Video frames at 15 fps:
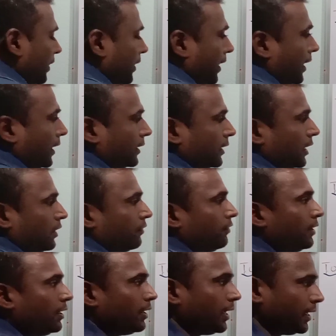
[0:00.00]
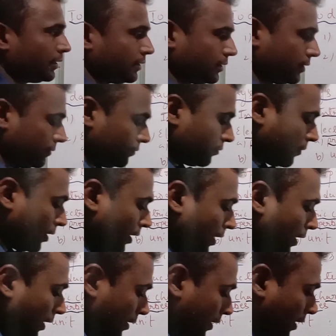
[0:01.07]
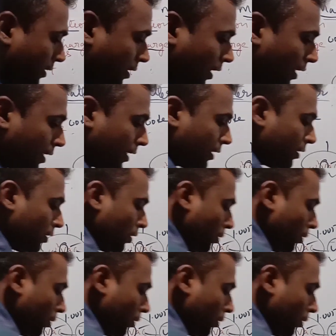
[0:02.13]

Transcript: electric field lines. The children,